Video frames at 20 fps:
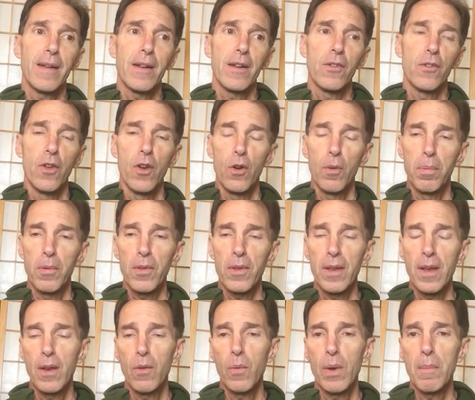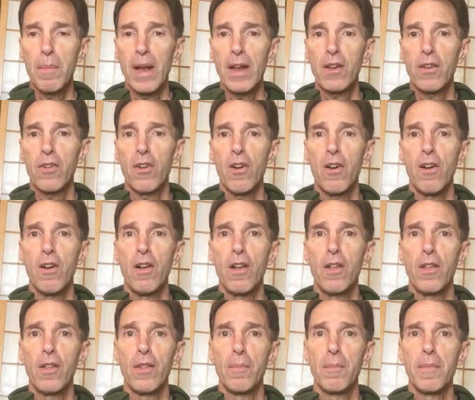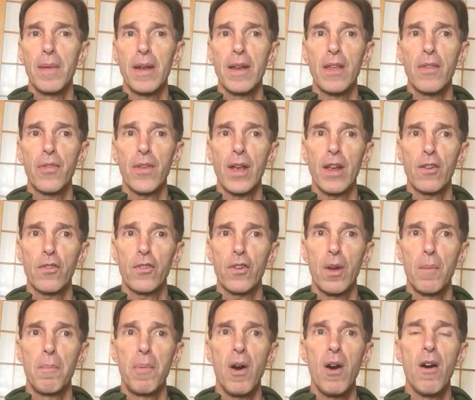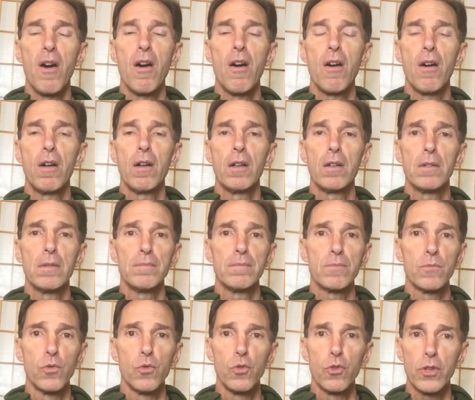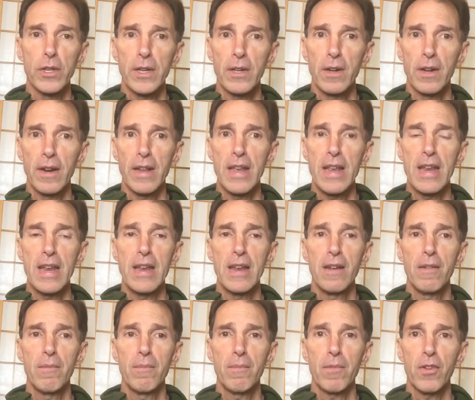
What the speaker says: Globally, we might call many things: cabal, ruling elite,